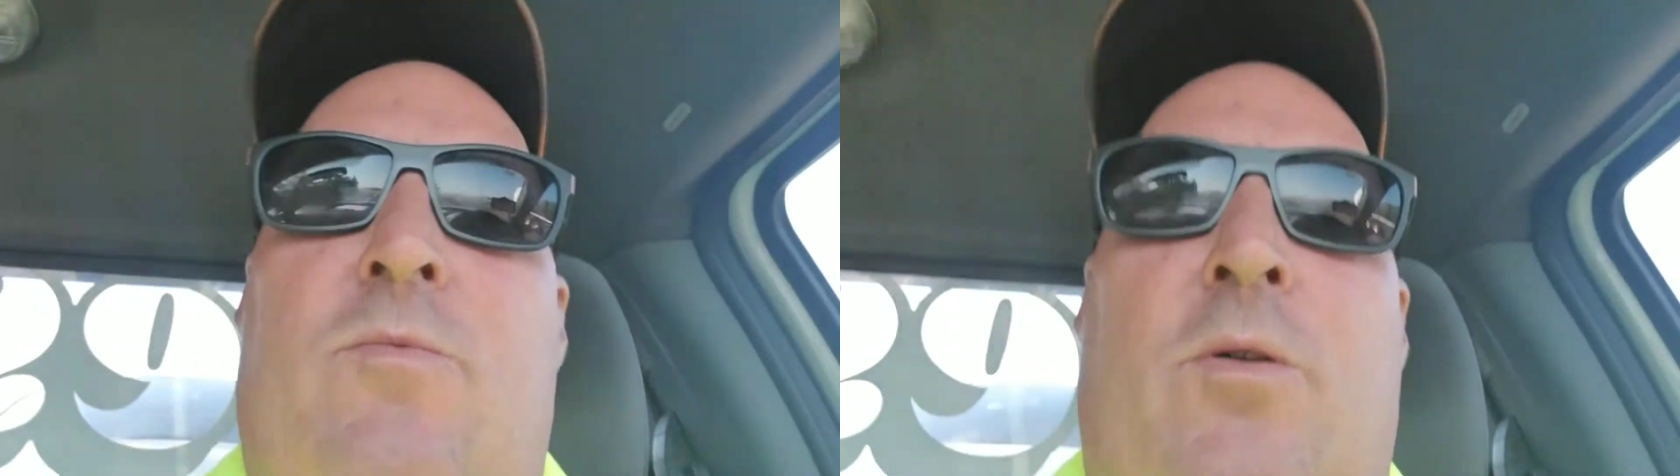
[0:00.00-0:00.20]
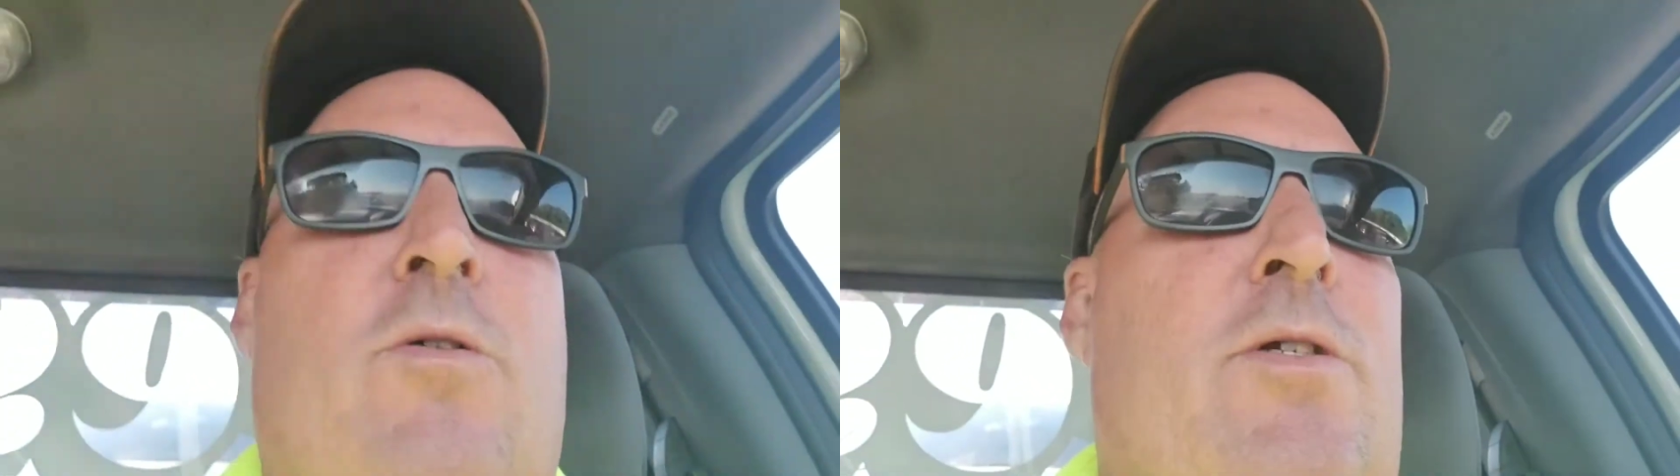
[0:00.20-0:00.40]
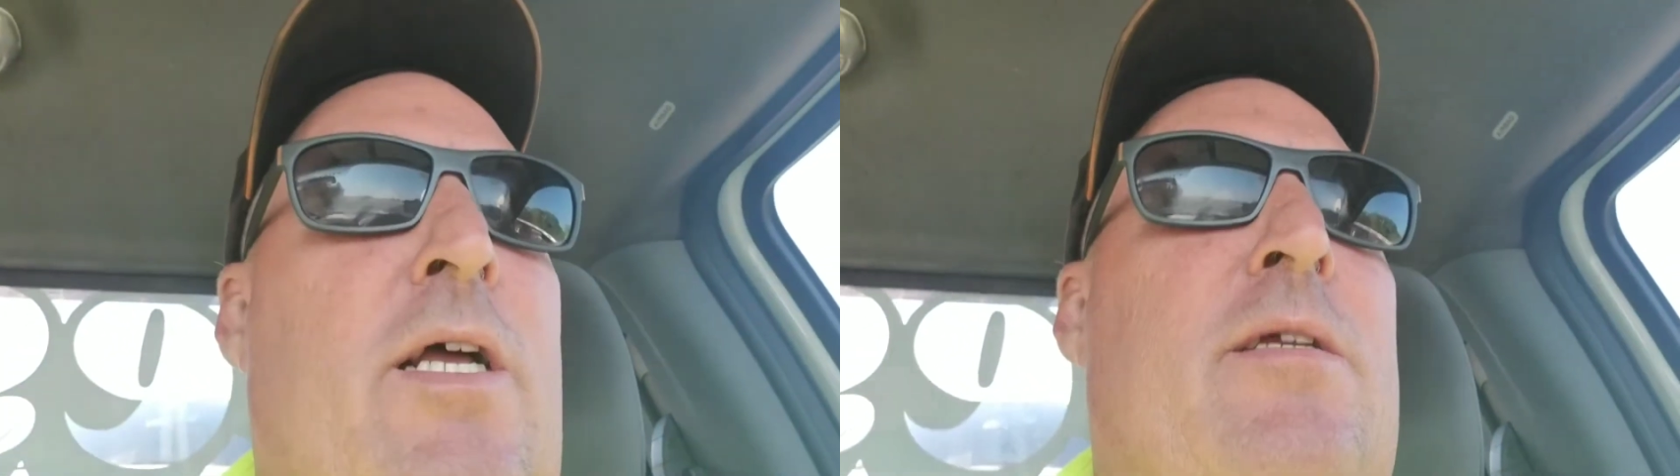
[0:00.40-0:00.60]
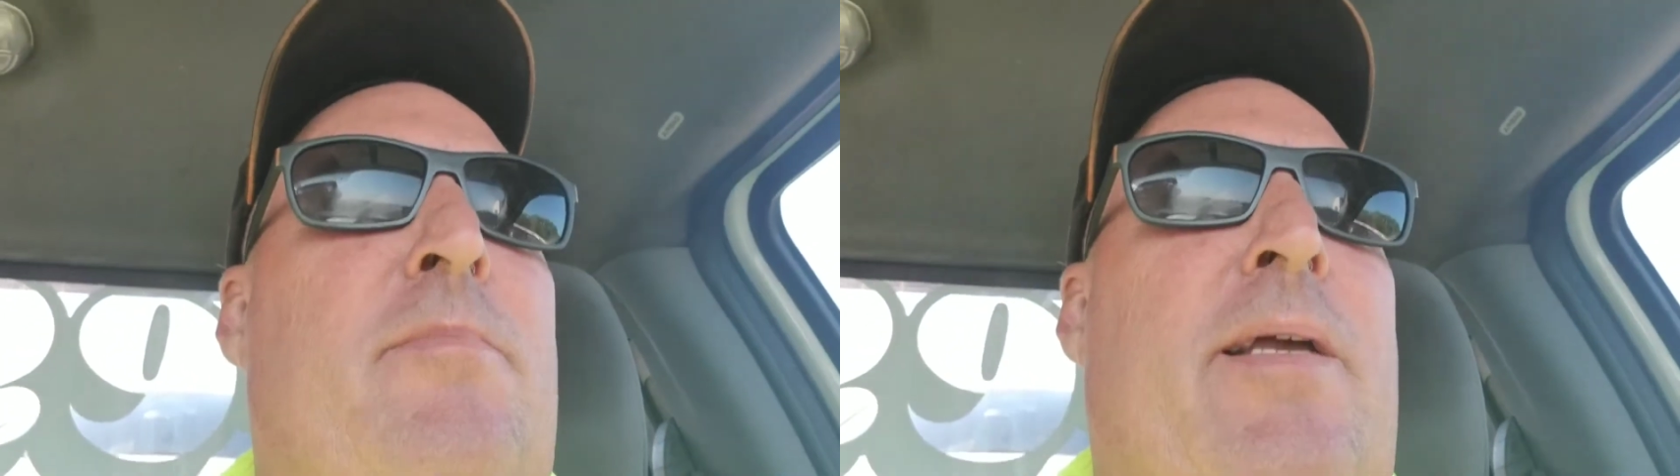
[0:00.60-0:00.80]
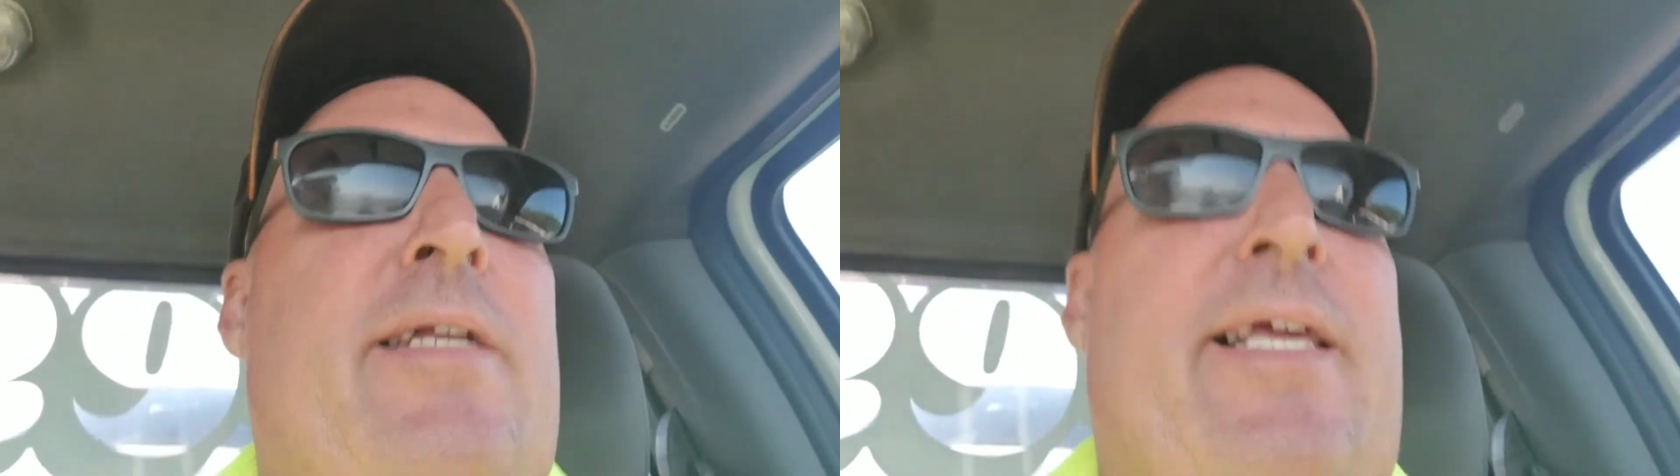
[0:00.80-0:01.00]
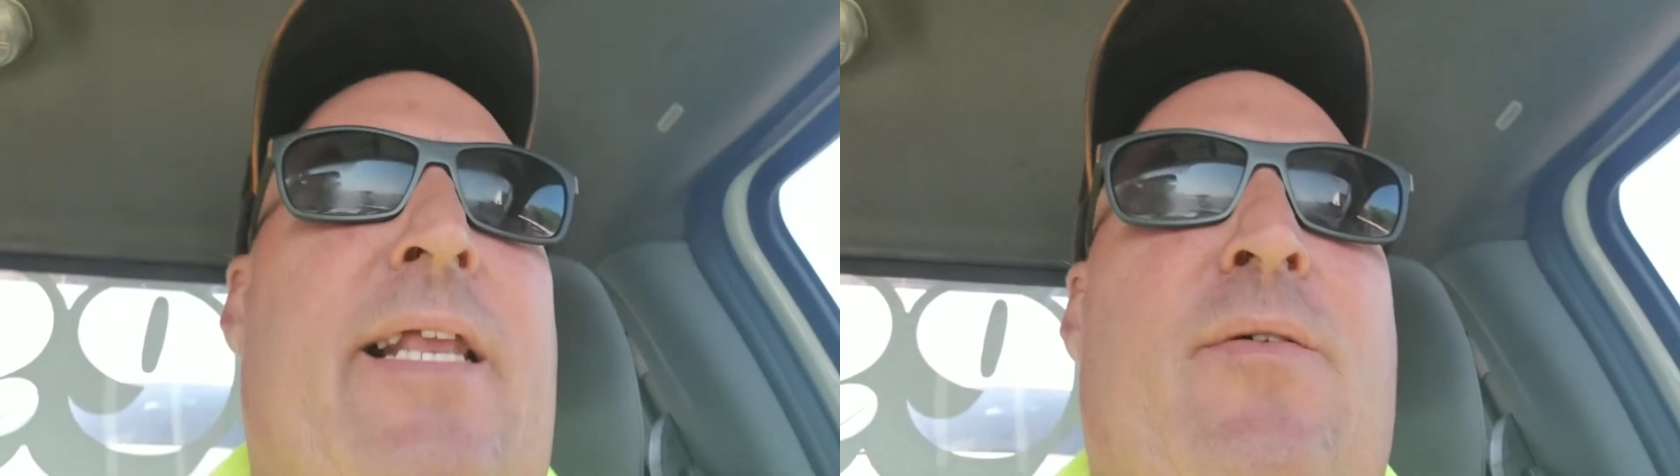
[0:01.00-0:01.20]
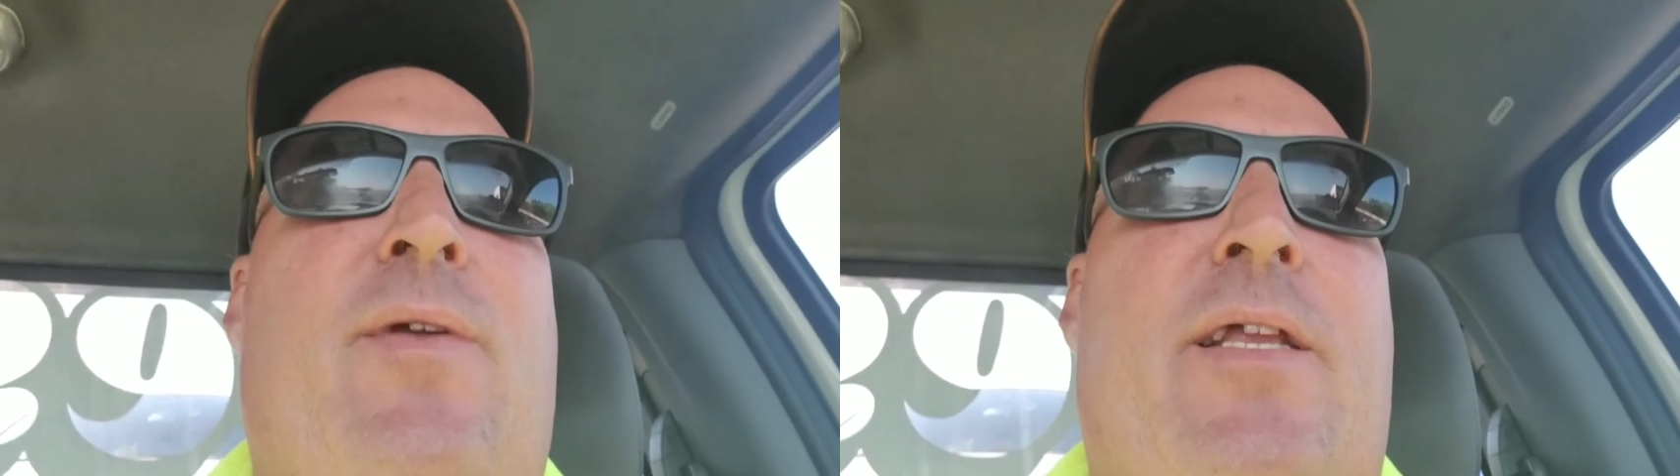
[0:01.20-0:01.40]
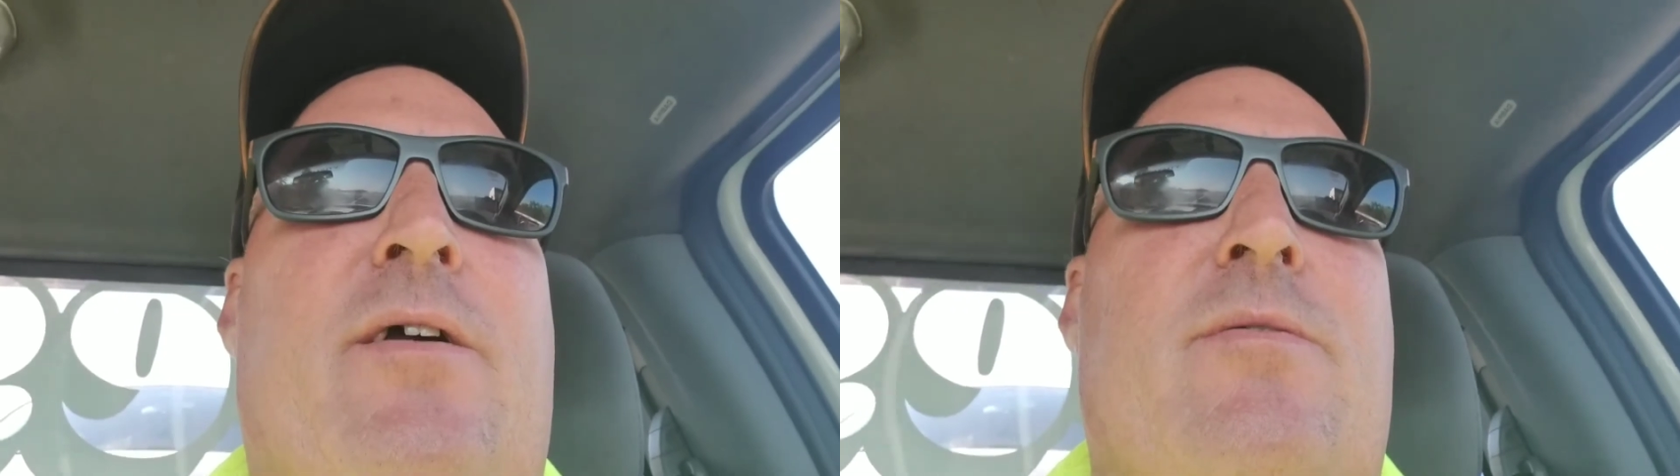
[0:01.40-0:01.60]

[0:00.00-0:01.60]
we're going to try to make a daily video.